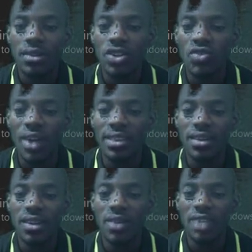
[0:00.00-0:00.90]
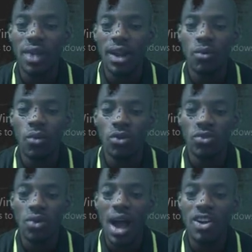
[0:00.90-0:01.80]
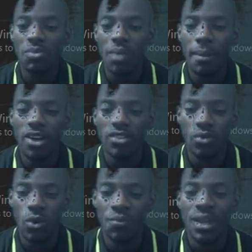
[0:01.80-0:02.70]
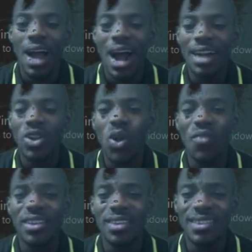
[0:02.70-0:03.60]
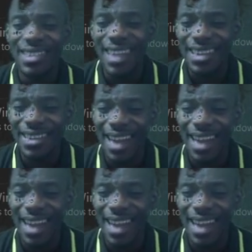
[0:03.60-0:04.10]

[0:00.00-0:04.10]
3 over 3 is actually 1, so R is power minus 1. And law of easy says